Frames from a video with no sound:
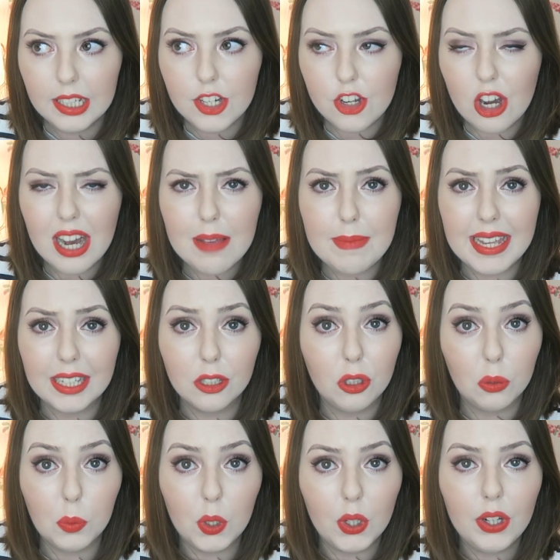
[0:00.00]
timing
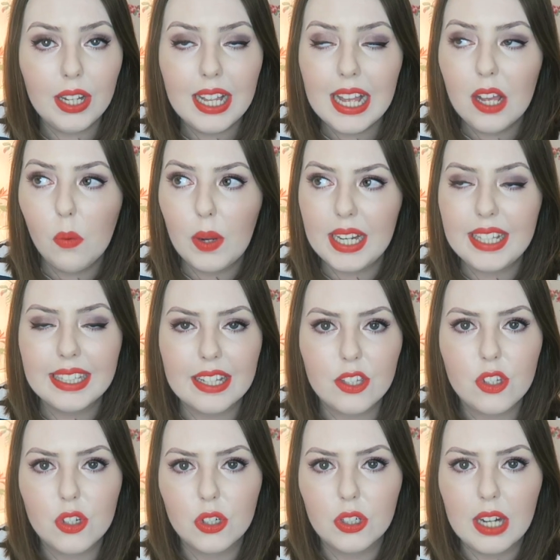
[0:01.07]
or what, went in
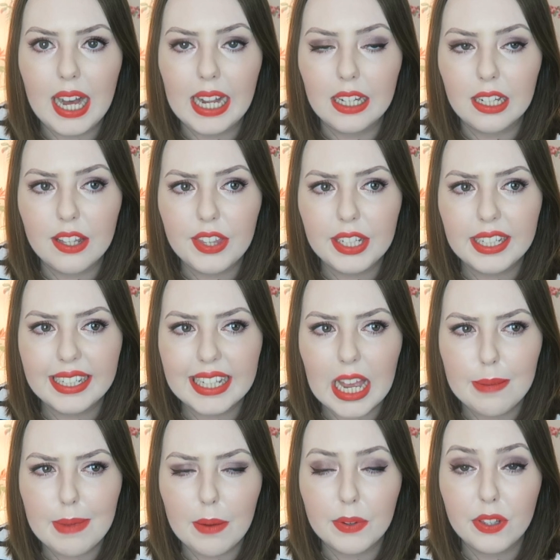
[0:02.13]
that store and I think I
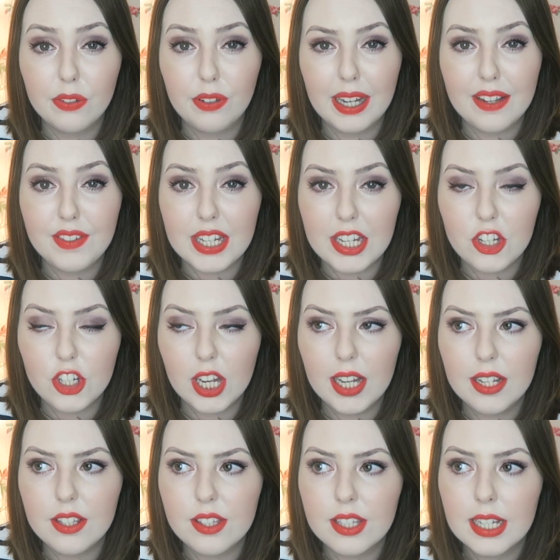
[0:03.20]
came out with 5
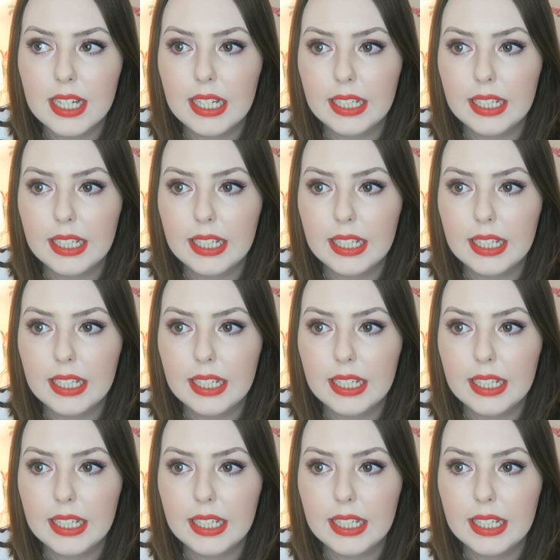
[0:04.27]
t-shirts.